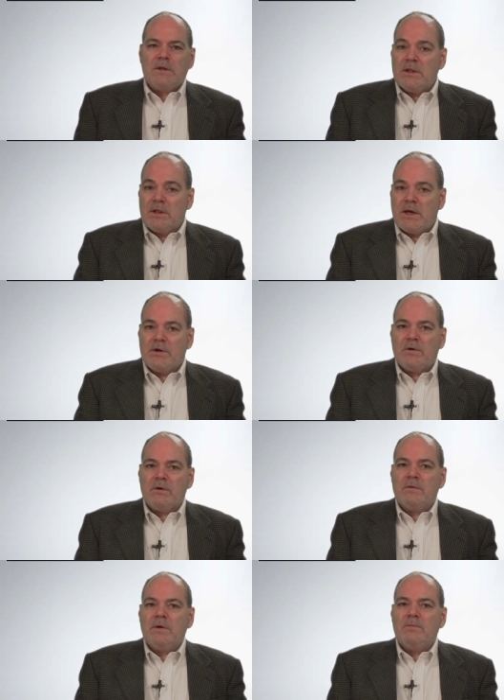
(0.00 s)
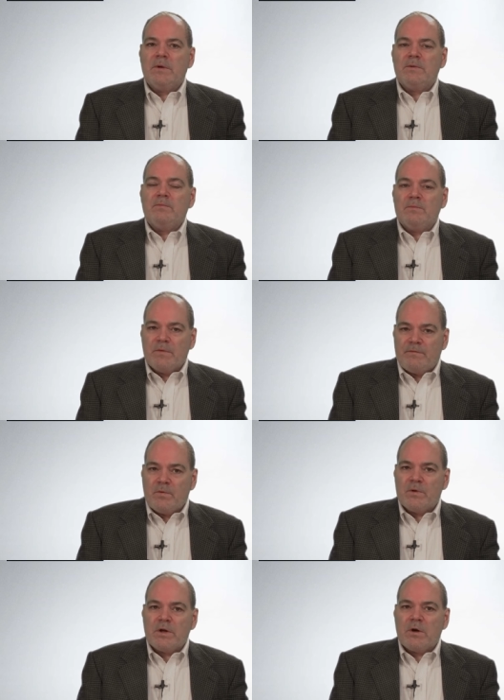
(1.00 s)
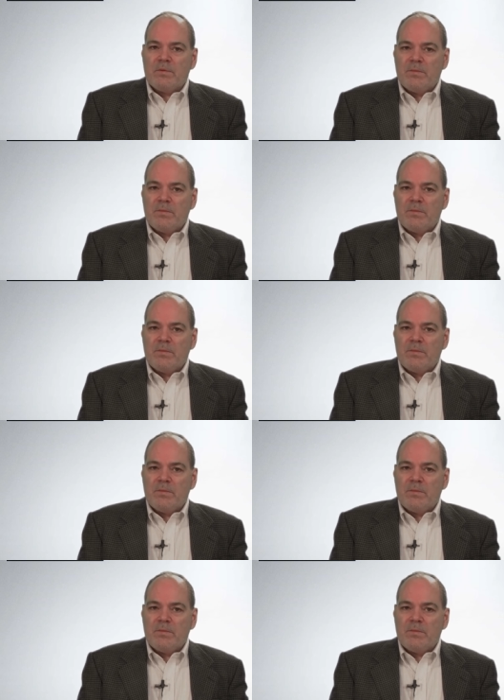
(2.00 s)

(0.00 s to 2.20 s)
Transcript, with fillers: later, but before Darwin